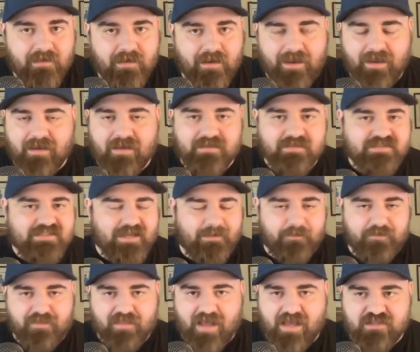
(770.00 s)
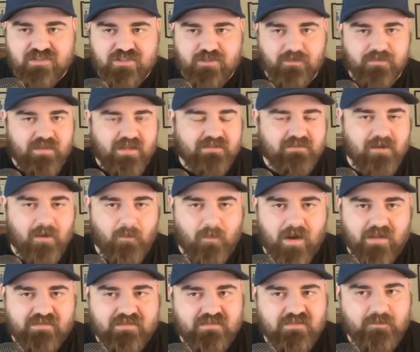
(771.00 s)
And same with last year with Anton
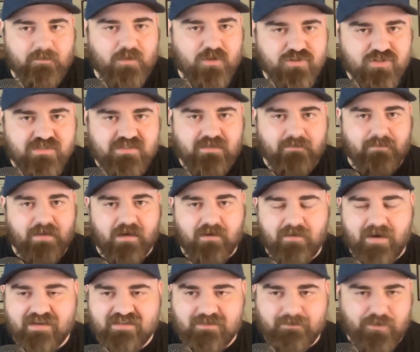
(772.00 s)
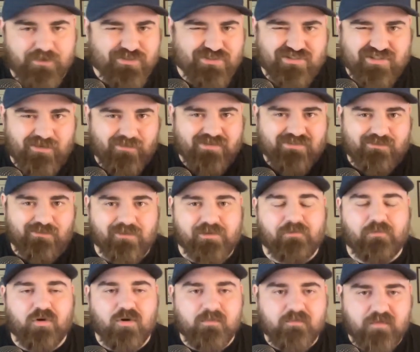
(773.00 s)
Watson's emergence and Ben Gregg's emergence, there wasn't really
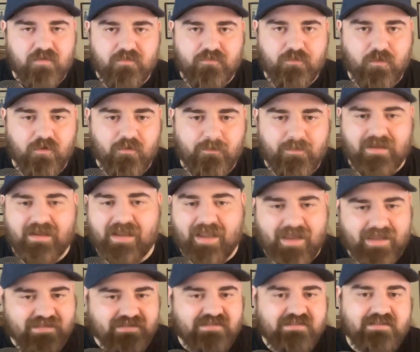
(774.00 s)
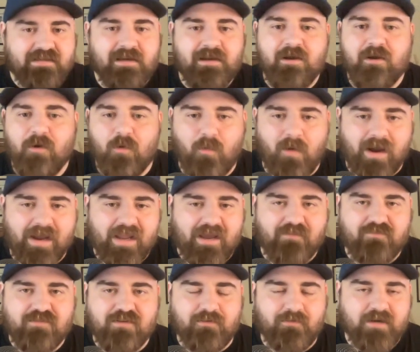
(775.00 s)
room for a fourth big, hence why
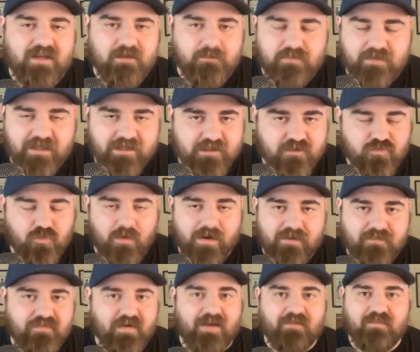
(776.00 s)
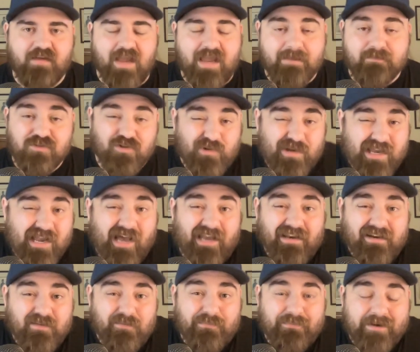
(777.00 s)
Efton Reed played in 25 games. So he got
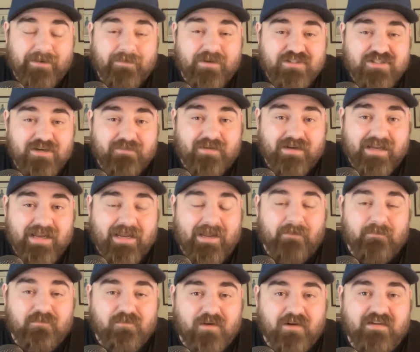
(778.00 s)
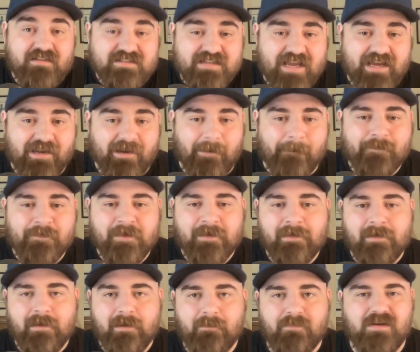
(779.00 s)
into pretty much every game for Gonzaga,
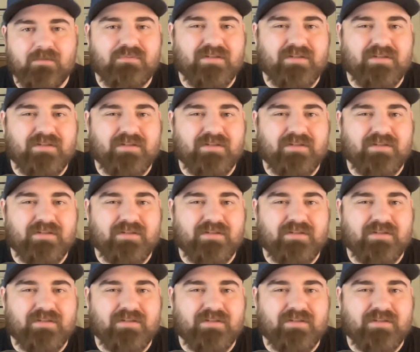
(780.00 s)
but he